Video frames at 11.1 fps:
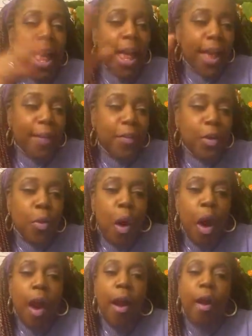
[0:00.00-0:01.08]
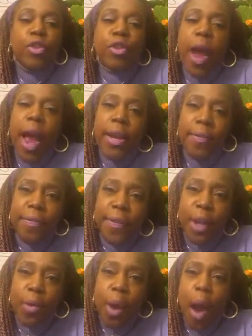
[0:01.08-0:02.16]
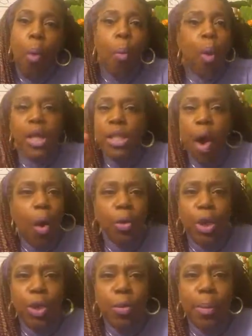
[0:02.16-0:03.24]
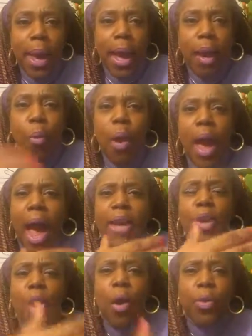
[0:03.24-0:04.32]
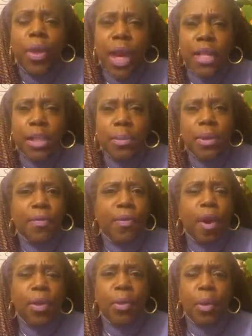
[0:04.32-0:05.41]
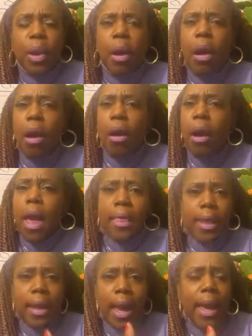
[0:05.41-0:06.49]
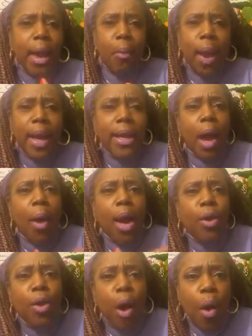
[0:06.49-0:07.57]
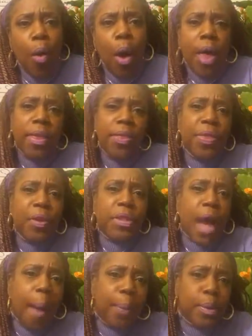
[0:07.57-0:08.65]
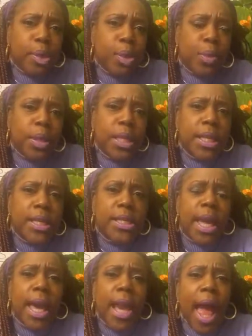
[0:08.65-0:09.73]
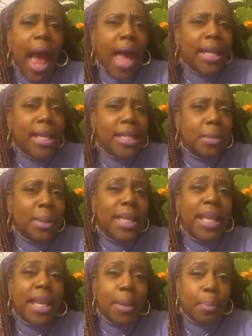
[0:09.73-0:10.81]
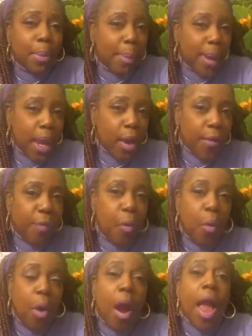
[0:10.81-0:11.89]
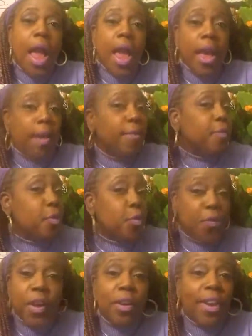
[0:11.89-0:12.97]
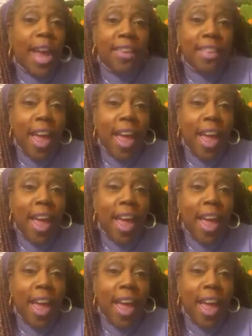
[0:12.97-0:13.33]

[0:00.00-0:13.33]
If you are trying to figure out what's holding you back, what I know that I should be farther along than I am right now. I know that there's opportunities that I need to be getting prepared for. If you feel like